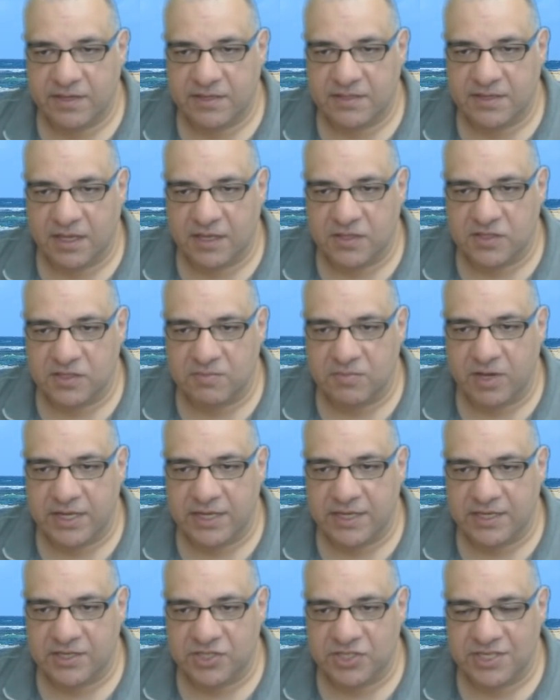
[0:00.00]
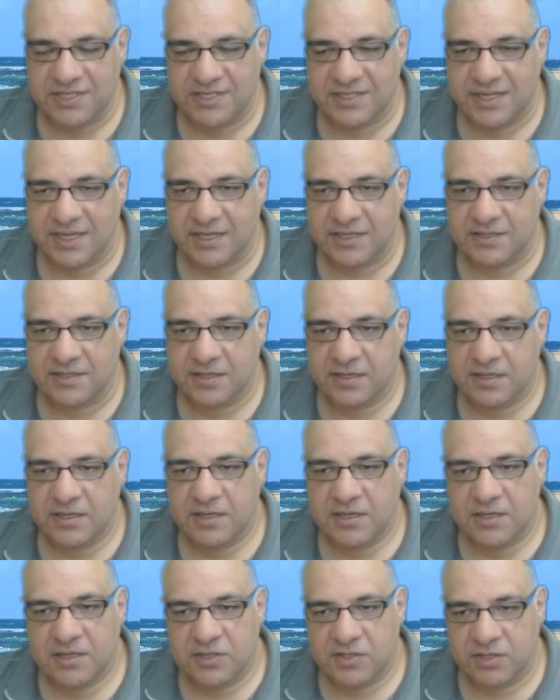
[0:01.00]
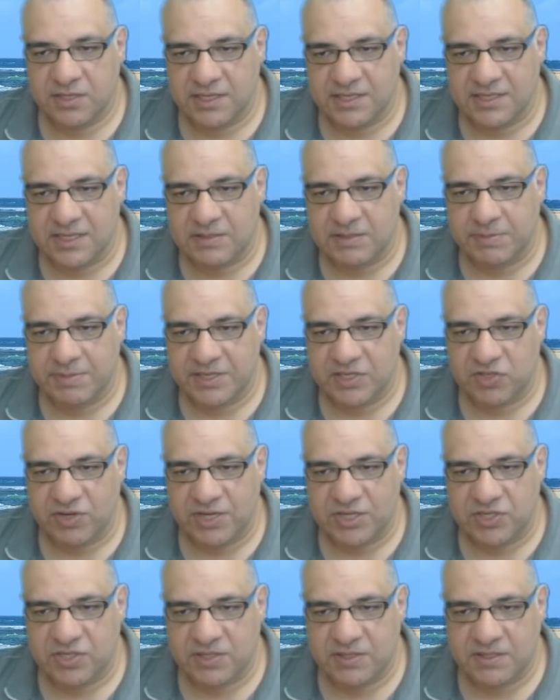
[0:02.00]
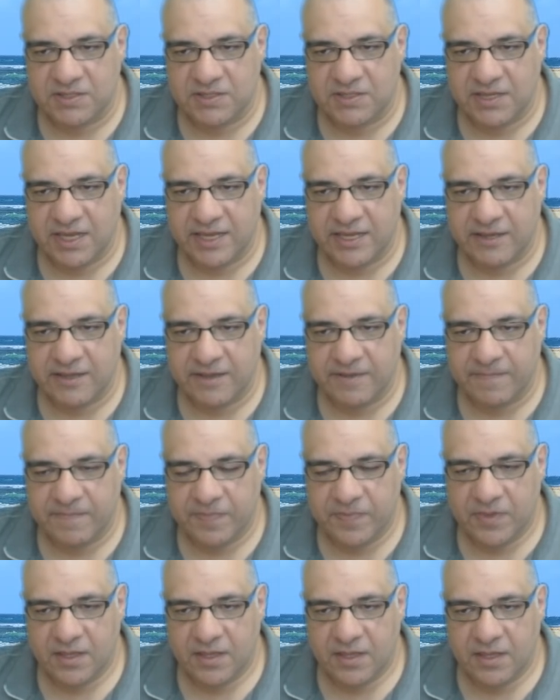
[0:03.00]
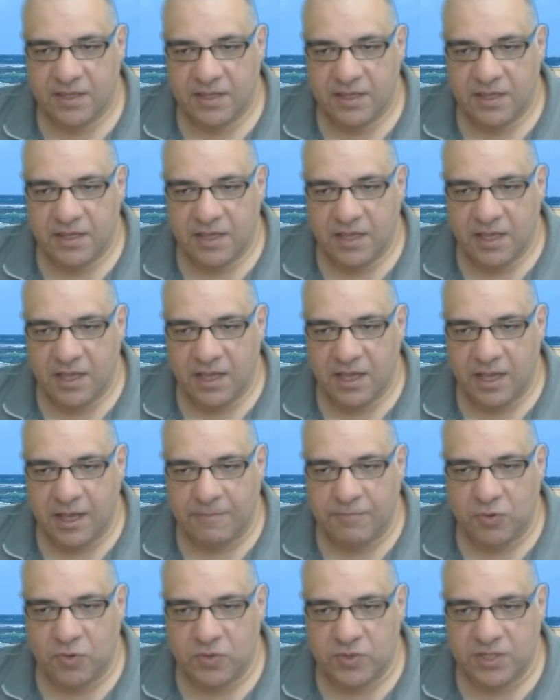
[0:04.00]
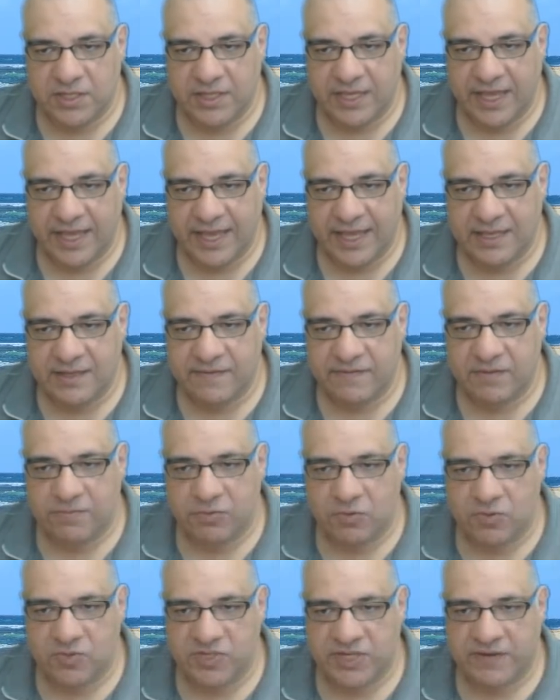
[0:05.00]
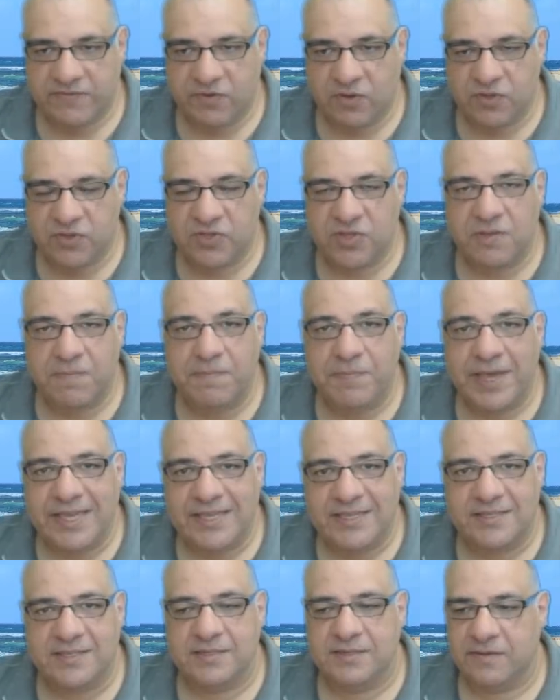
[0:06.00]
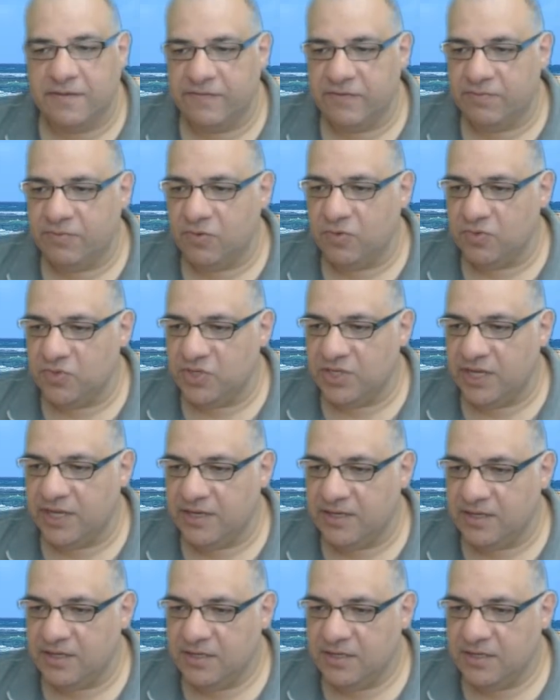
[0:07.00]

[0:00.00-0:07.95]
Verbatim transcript: It's undermining g6. So this seems a bit strange to take a a pawn at the head of the pawn chain rather than the base of the pawn chain.